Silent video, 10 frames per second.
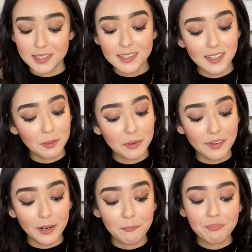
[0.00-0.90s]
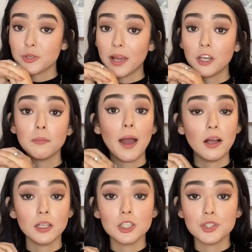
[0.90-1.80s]
disclaimer there. Track your
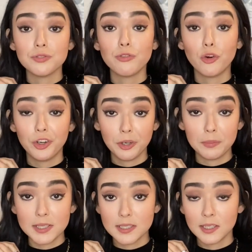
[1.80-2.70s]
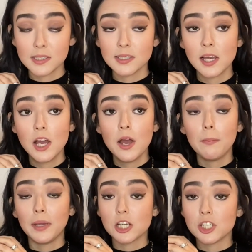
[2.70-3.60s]
mileage for your business.
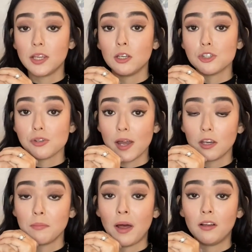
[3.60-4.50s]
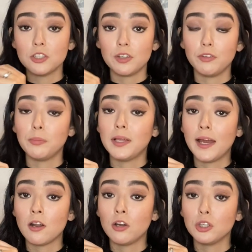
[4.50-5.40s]
Make sure that you track your mileage if you
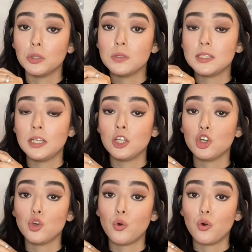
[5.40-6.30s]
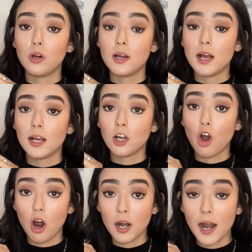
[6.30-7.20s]
plan on using your
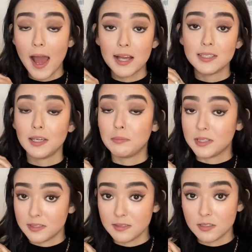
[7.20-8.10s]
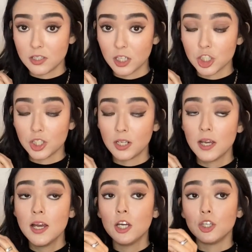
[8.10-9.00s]
car as a business
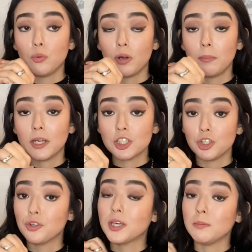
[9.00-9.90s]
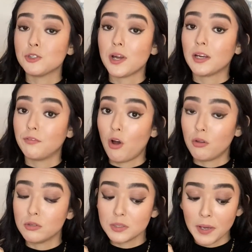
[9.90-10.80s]
deduction. You want to make sure you keep track of
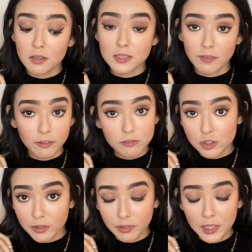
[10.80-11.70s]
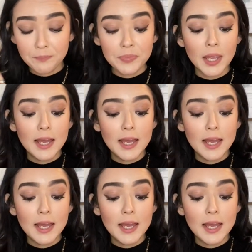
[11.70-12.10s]
all those miles that you've driven.